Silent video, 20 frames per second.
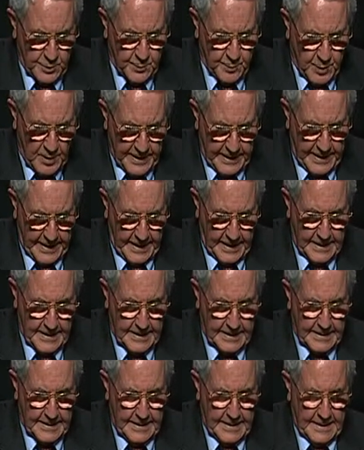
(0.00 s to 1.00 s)
plenty.
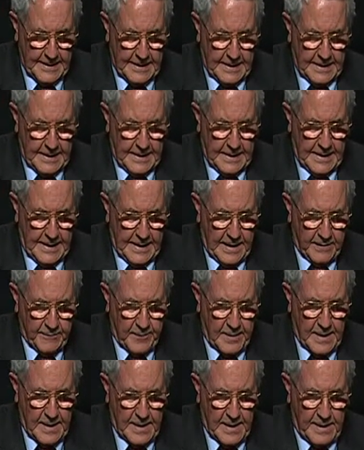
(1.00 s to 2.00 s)
And
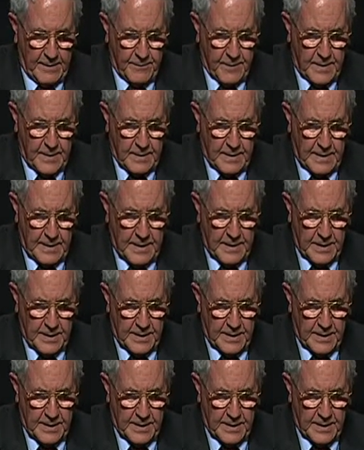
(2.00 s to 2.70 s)
in